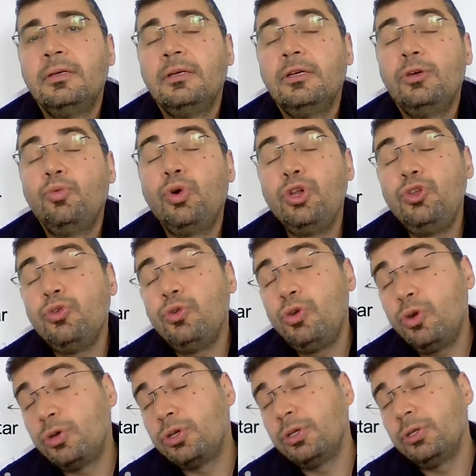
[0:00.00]
when you
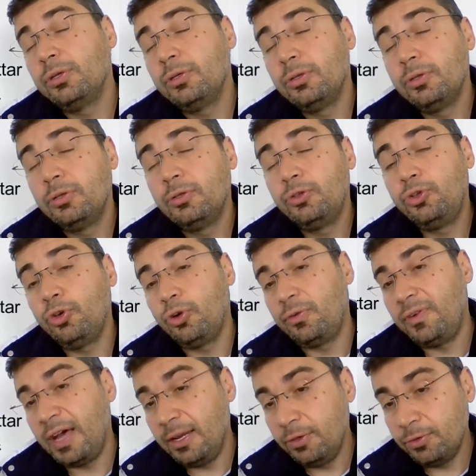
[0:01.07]
look to your
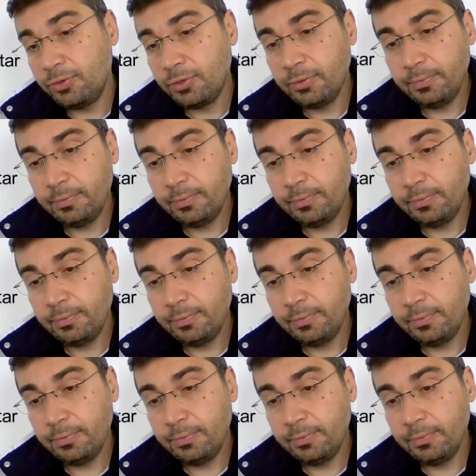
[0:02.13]
values.